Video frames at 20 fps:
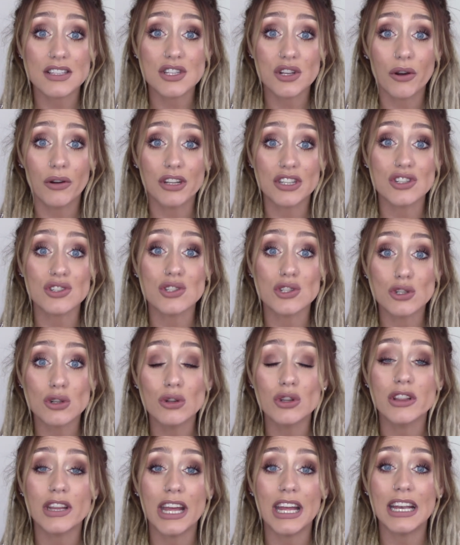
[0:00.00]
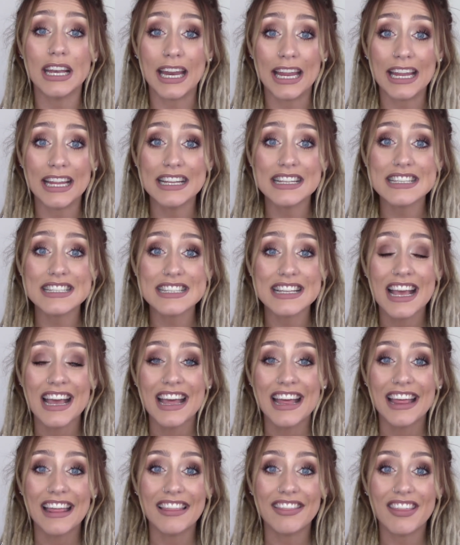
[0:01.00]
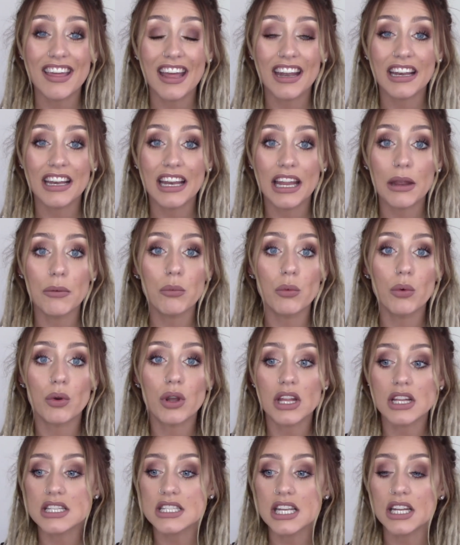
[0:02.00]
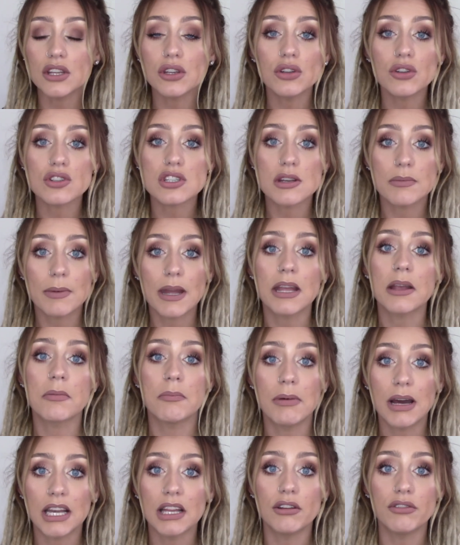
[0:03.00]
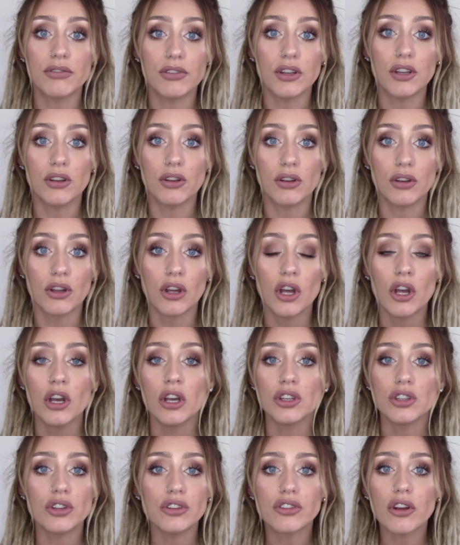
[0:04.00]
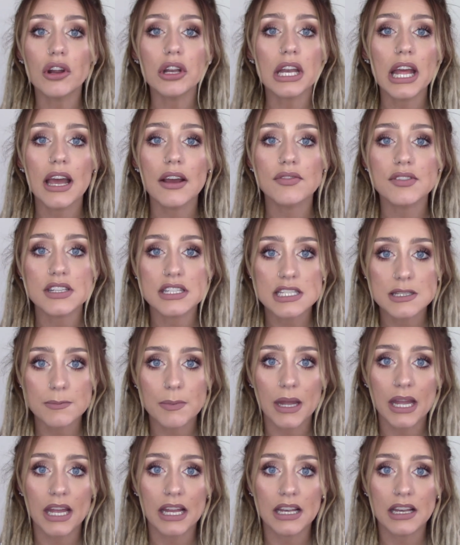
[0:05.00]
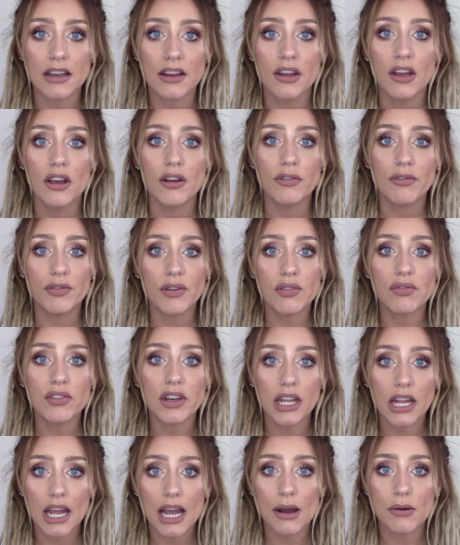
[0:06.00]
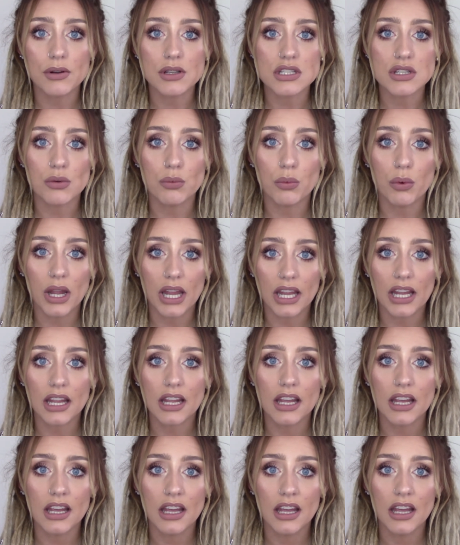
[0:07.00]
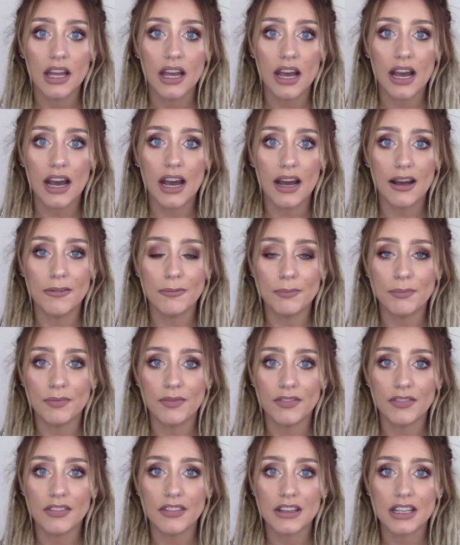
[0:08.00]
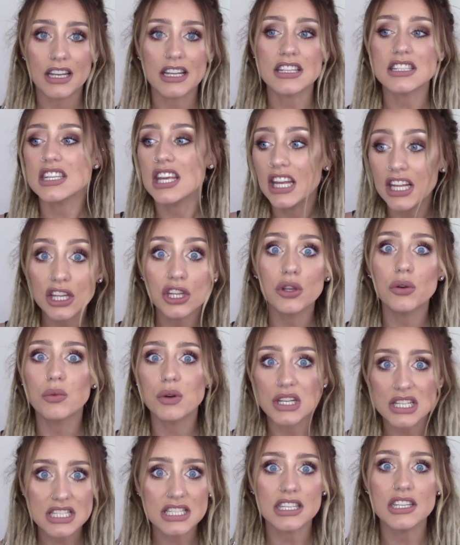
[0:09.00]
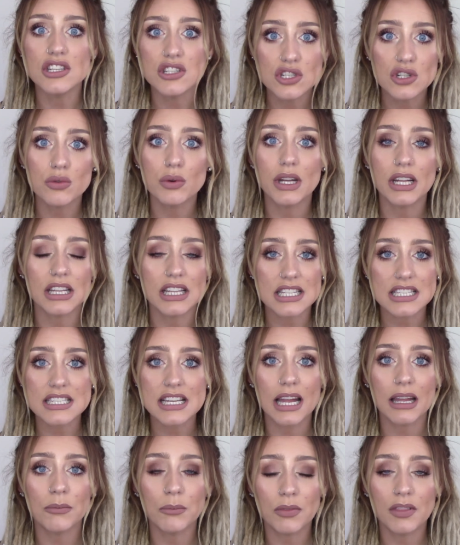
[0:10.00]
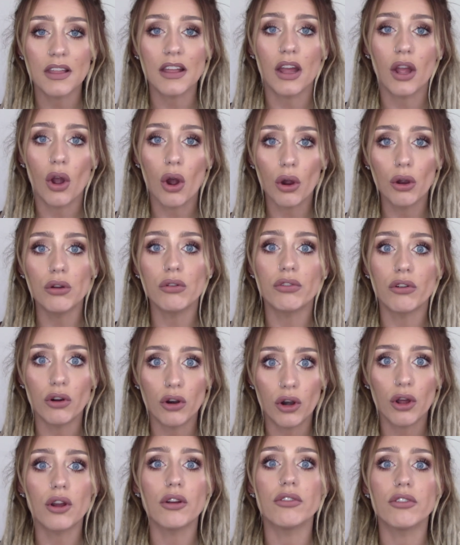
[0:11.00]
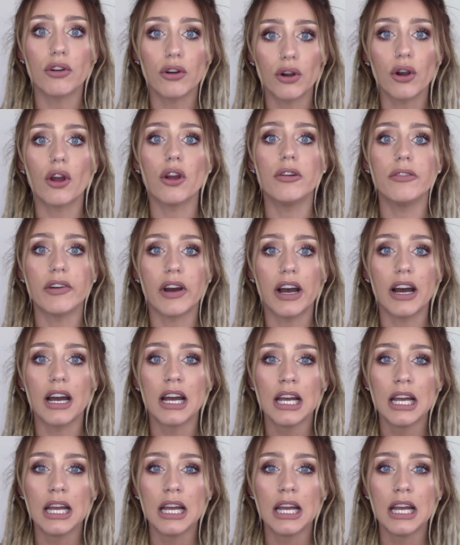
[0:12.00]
going to suit their needs, then it will continue to make money for you. You don't have to spend 50 hours a week continuously doing the same thing over and over and over